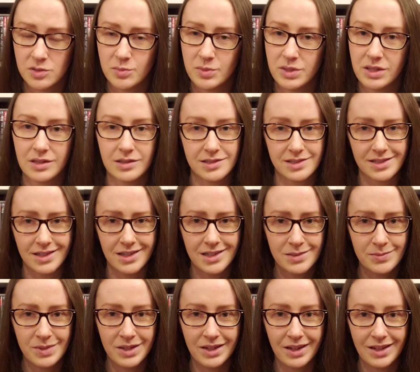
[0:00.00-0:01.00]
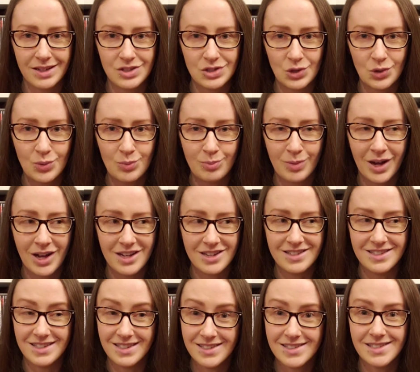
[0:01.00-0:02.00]
because the husband and I don't buy
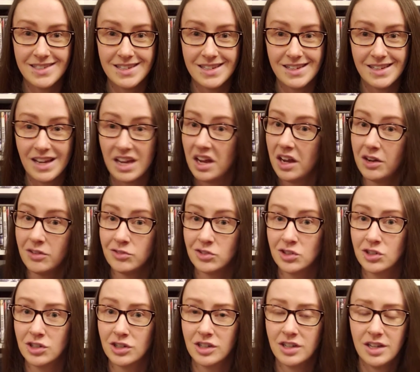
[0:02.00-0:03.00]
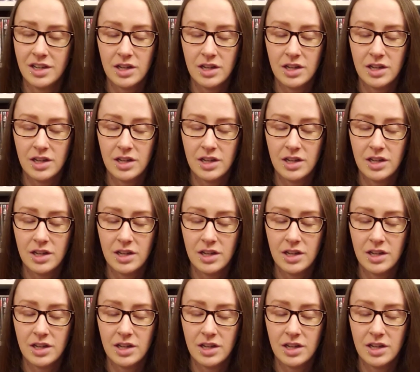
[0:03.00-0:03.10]
Disney ever.